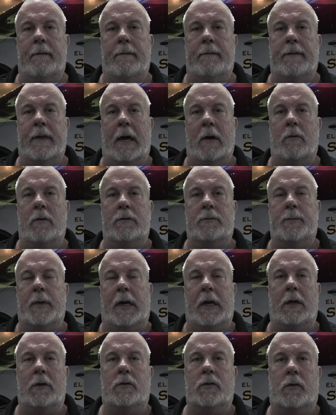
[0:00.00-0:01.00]
that was
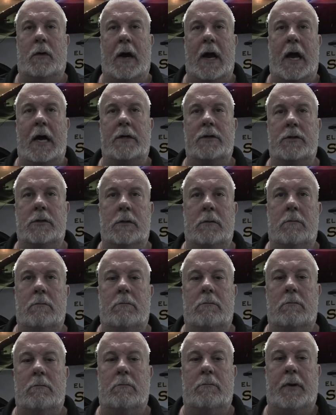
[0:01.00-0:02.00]
being trashed
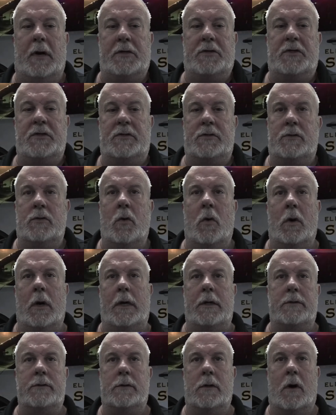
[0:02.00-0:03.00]
by just
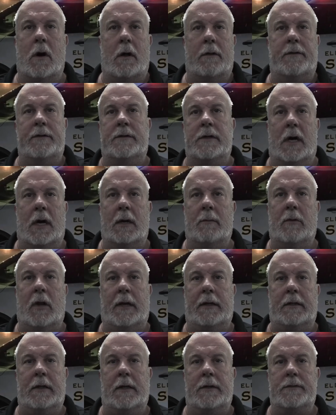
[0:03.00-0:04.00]
noise all the time
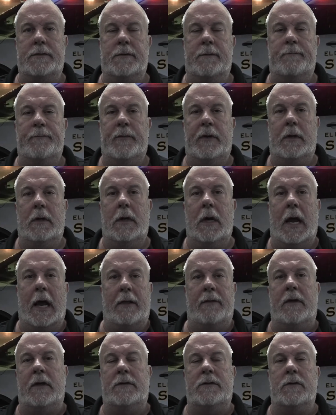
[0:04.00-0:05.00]
like this.
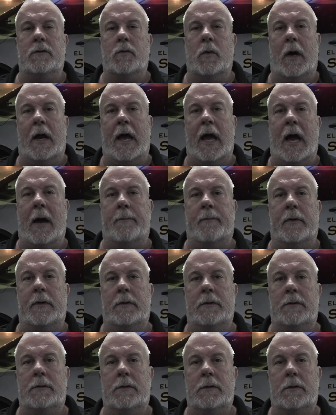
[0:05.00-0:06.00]
And this is what
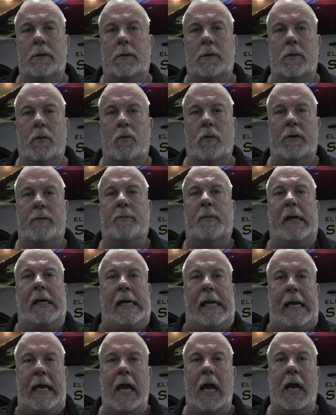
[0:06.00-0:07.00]
happens with
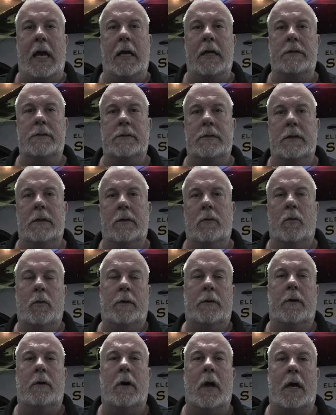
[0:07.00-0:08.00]
BDAs
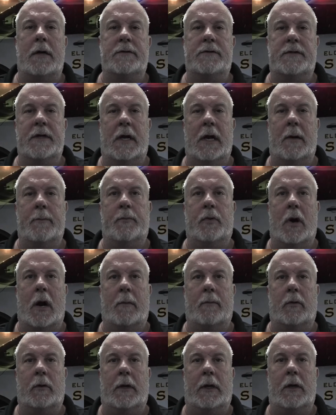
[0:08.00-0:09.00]
when they're not set up
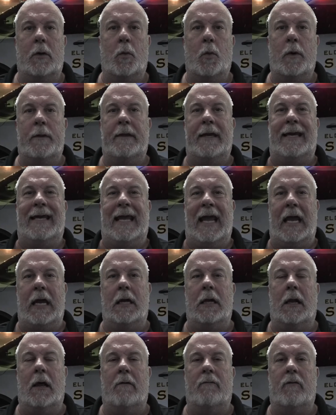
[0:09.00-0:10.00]
properly, when the
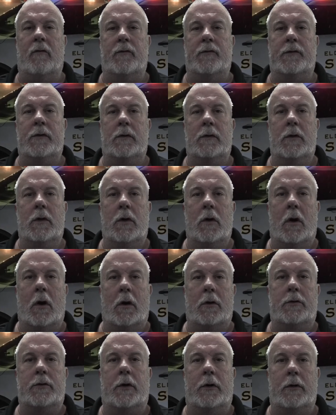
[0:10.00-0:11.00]
gain levels
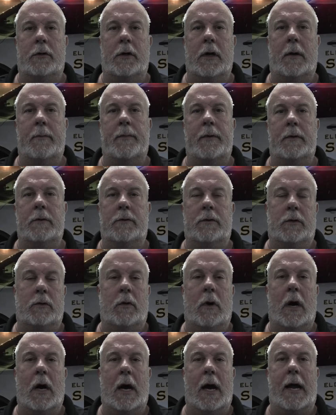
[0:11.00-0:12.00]
are turned up too
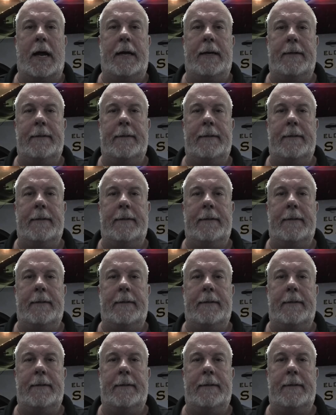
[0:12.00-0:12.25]
high.